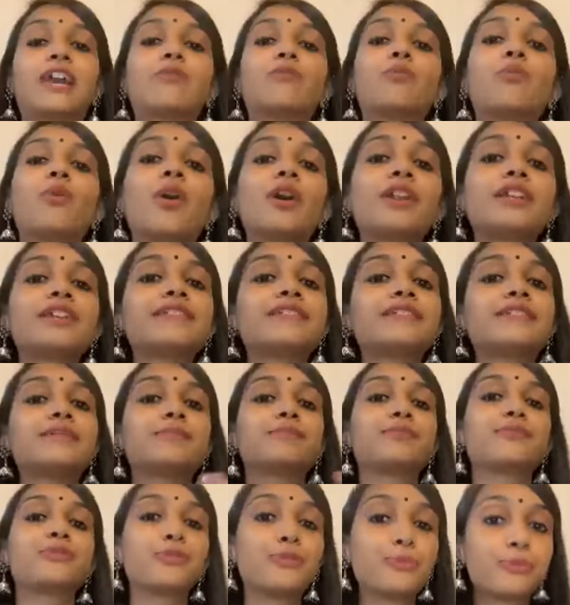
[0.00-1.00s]
and what is an
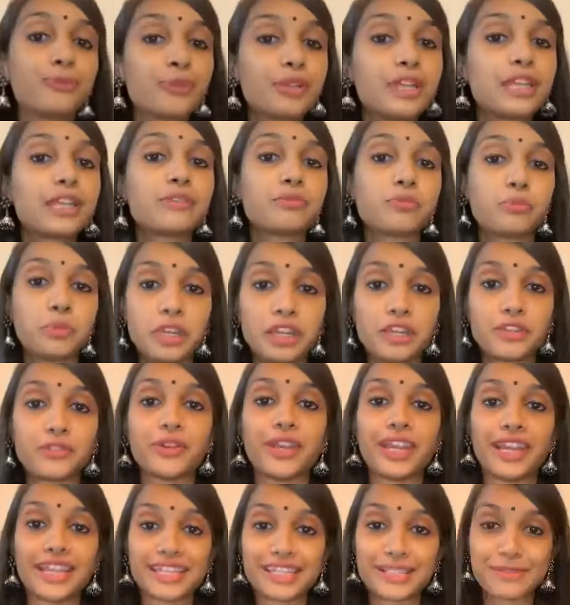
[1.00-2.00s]
appropriate way
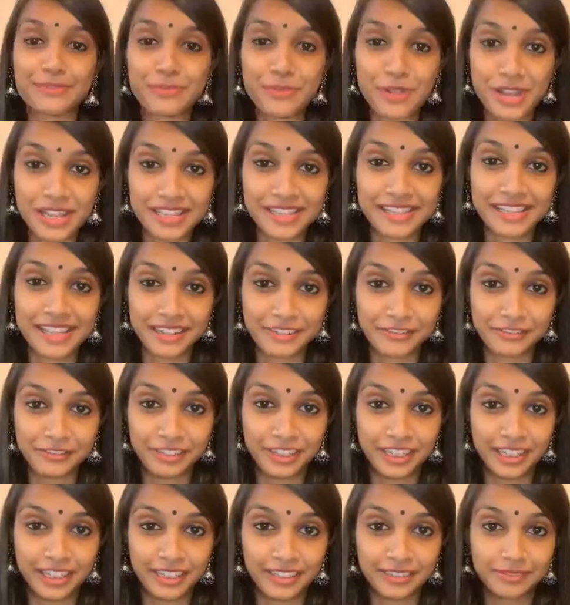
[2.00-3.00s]
to express that
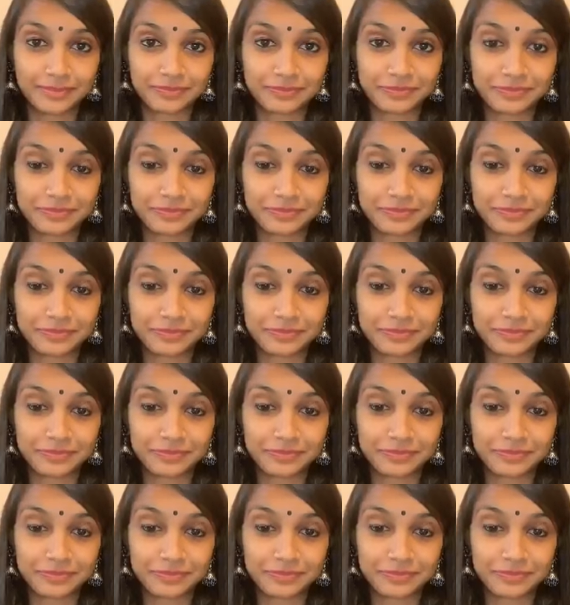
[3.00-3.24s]
feeling.